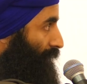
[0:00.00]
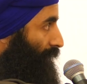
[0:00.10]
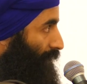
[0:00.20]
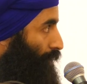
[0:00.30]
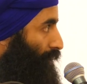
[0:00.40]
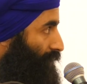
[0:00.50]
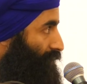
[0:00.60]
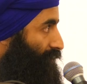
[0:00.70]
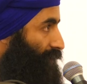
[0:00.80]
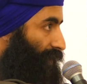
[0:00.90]
and look
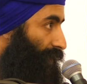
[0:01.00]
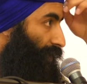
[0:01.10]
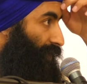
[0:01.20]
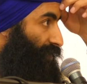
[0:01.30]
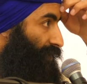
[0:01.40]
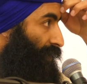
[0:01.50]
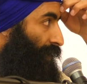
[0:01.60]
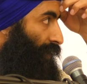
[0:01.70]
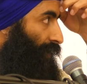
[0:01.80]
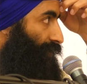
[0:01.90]
into Sikhi and listen
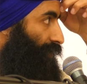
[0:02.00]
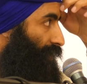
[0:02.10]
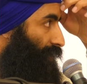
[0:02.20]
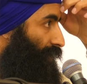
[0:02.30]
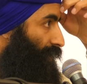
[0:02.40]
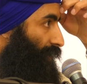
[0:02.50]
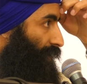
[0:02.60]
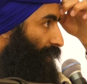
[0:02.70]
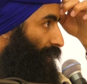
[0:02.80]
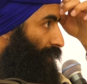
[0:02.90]
to
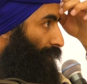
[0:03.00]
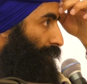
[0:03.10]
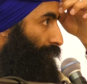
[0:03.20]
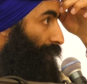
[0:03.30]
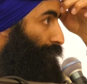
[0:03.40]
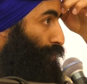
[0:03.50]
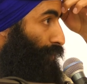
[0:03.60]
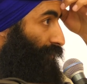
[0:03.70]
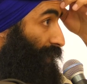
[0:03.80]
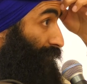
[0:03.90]
people who
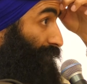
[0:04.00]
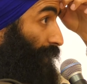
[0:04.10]
have lived the